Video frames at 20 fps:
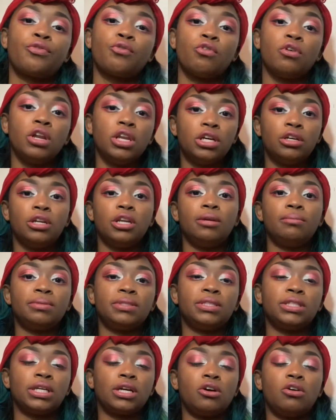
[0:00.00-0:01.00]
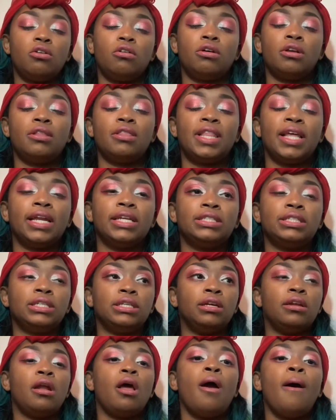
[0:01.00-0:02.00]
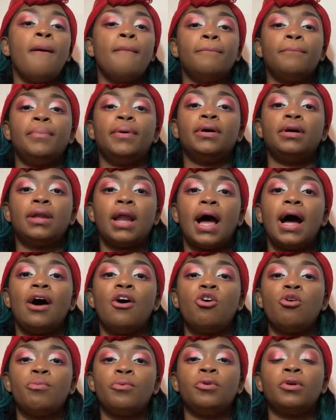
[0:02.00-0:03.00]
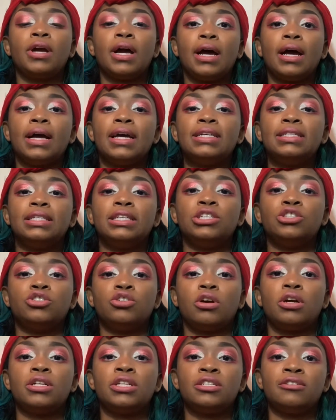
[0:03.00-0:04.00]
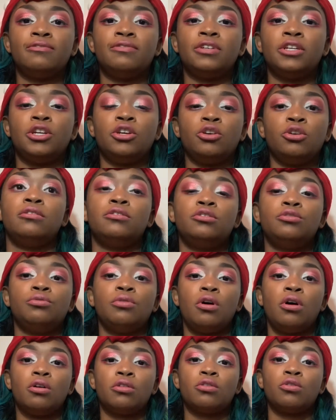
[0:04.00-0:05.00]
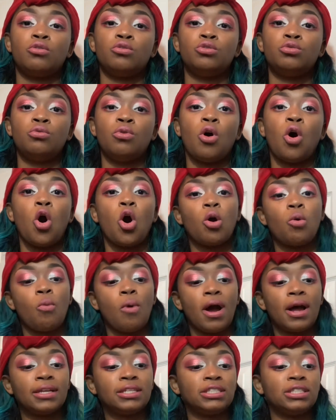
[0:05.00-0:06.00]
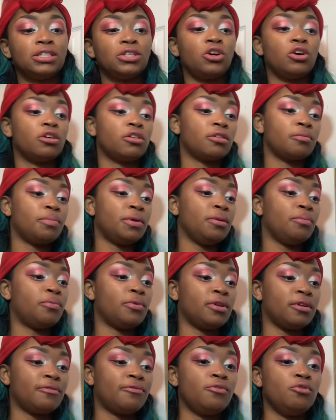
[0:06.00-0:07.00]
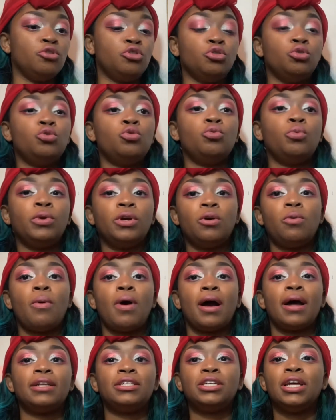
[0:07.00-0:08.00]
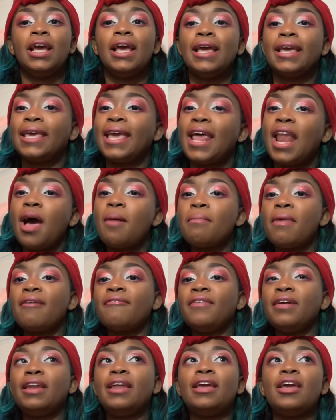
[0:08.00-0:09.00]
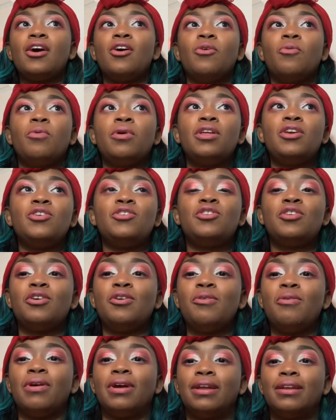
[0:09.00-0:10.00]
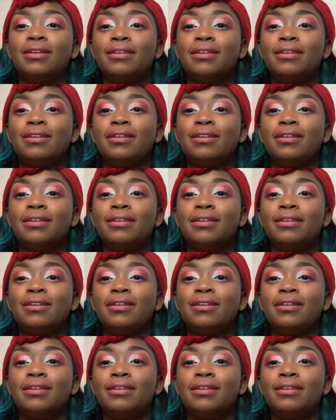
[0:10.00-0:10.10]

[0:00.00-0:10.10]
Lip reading: a little lipstick on, that's it. But I hope you guys enjoyed this video. To all those who are watching or the people in the future who will watch, get out my video. What are you doing?